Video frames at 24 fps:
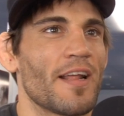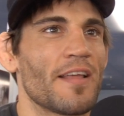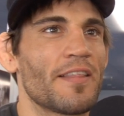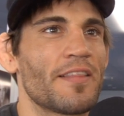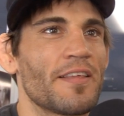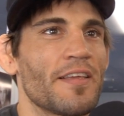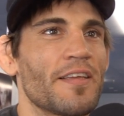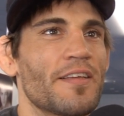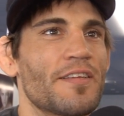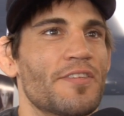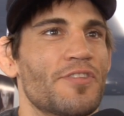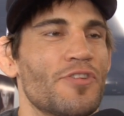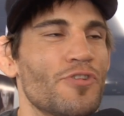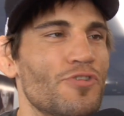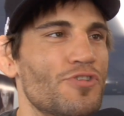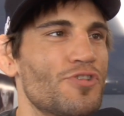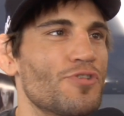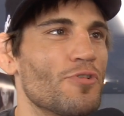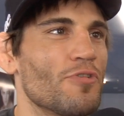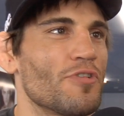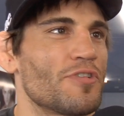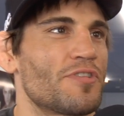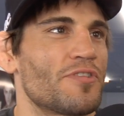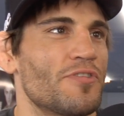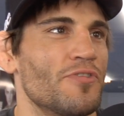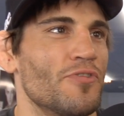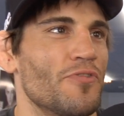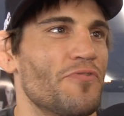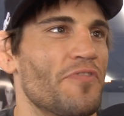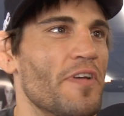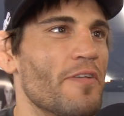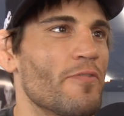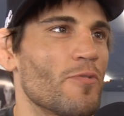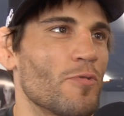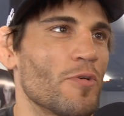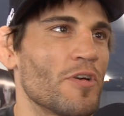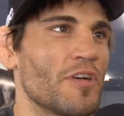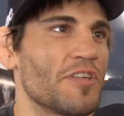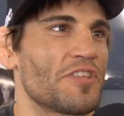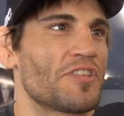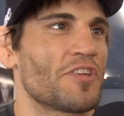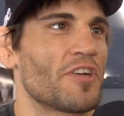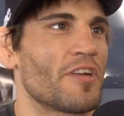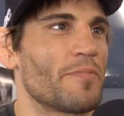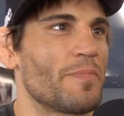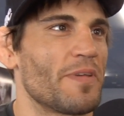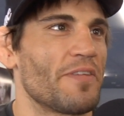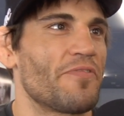I think Two Shorts' new favorite word is
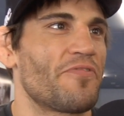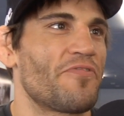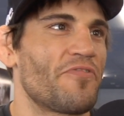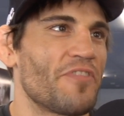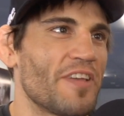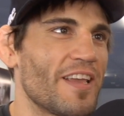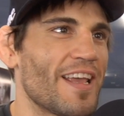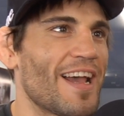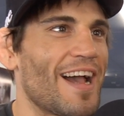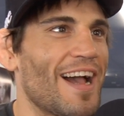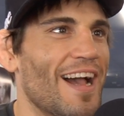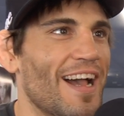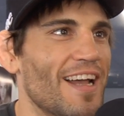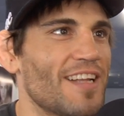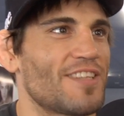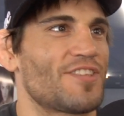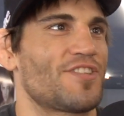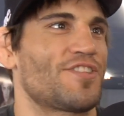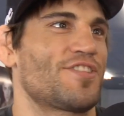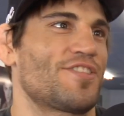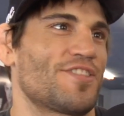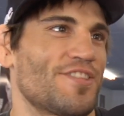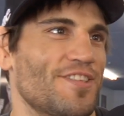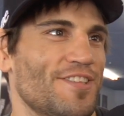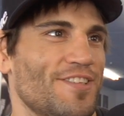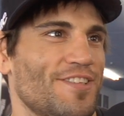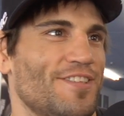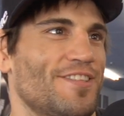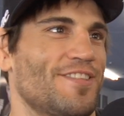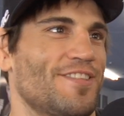gonna be fiatch.